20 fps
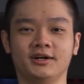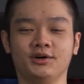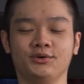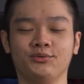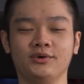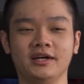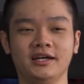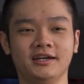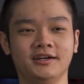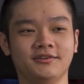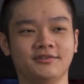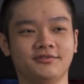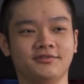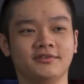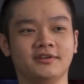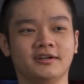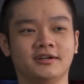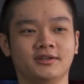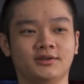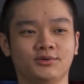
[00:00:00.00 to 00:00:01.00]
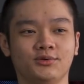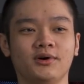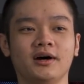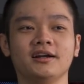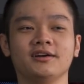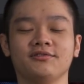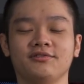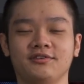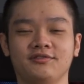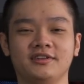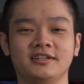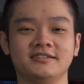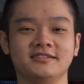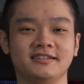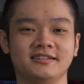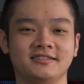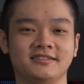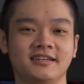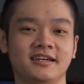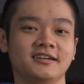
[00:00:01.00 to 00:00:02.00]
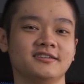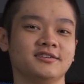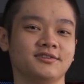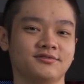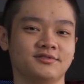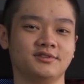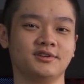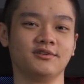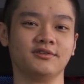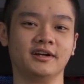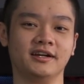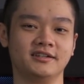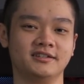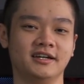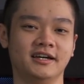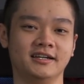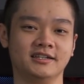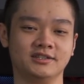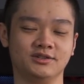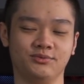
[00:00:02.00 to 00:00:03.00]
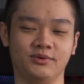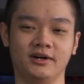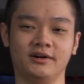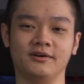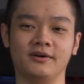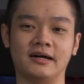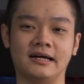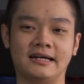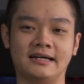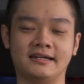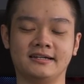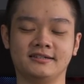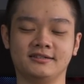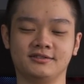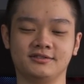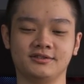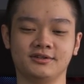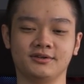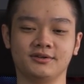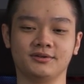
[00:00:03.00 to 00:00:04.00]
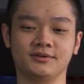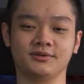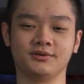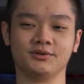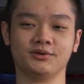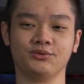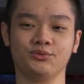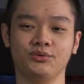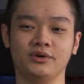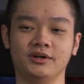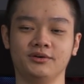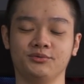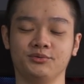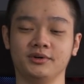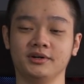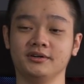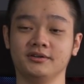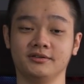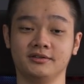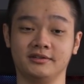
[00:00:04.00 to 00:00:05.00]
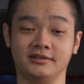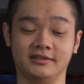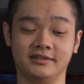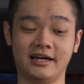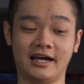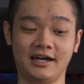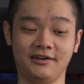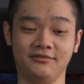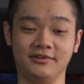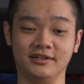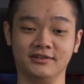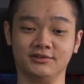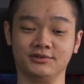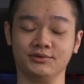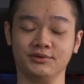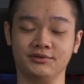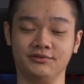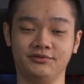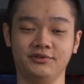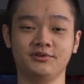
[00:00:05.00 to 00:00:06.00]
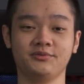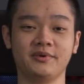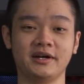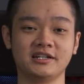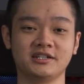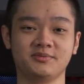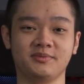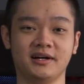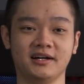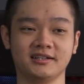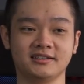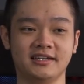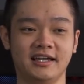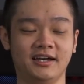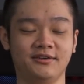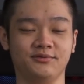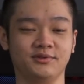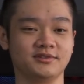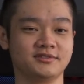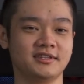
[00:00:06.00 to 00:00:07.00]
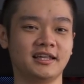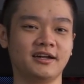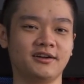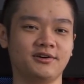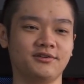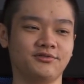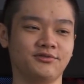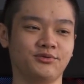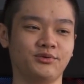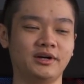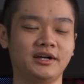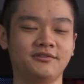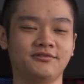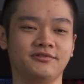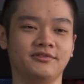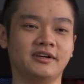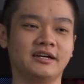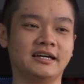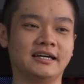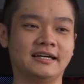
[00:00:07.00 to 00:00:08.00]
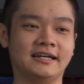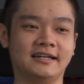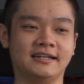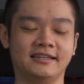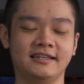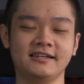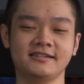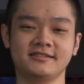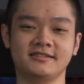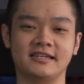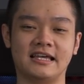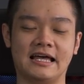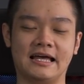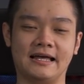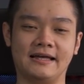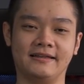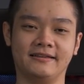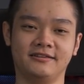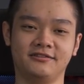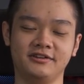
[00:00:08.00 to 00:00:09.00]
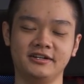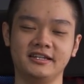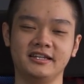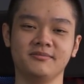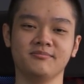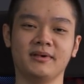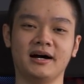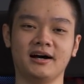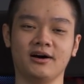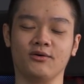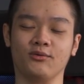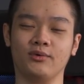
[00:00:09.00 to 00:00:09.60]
with 256 gigs of storage as well. So we will dive into a few benchmarks and we'll start off with this 3D Mark